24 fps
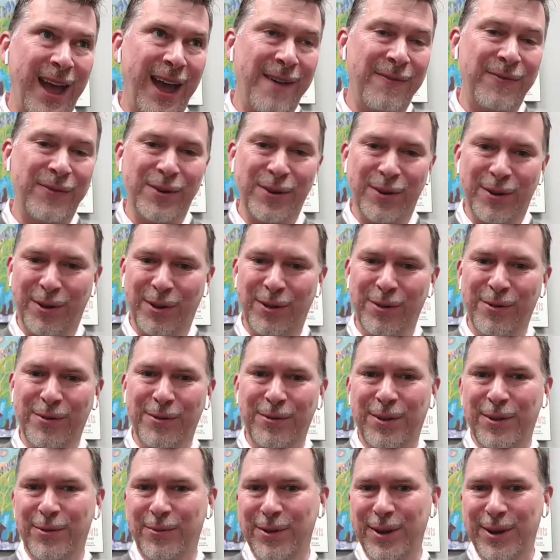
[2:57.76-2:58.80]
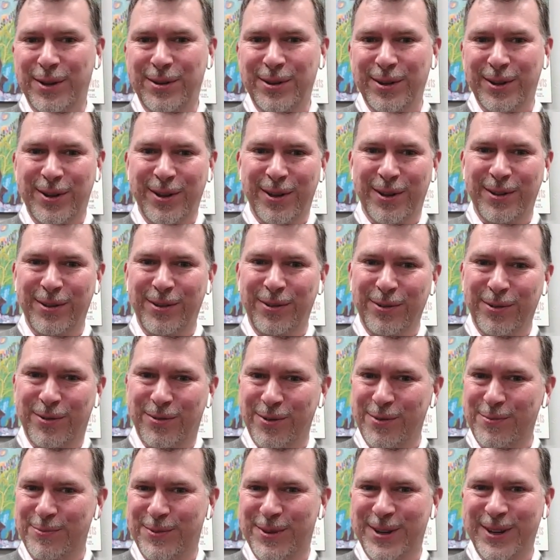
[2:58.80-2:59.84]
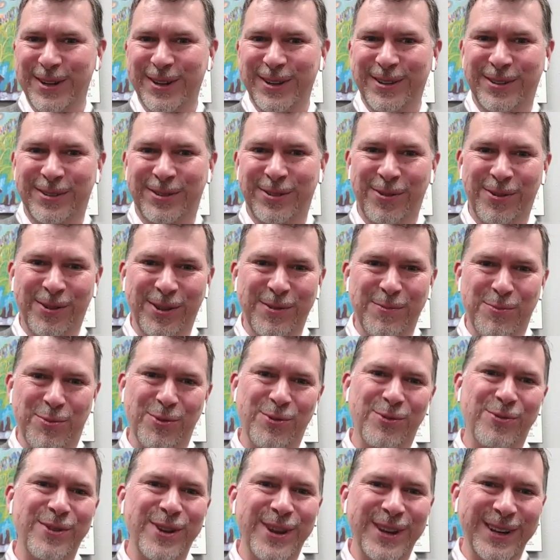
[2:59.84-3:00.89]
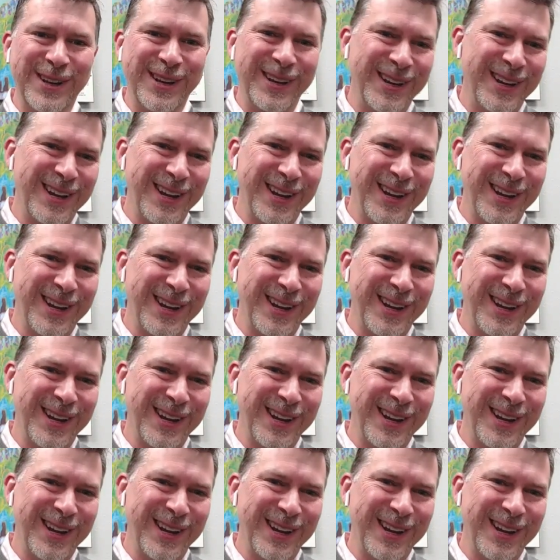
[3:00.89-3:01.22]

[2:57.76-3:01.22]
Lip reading: afterglow that we took a little group to Surly Brewing,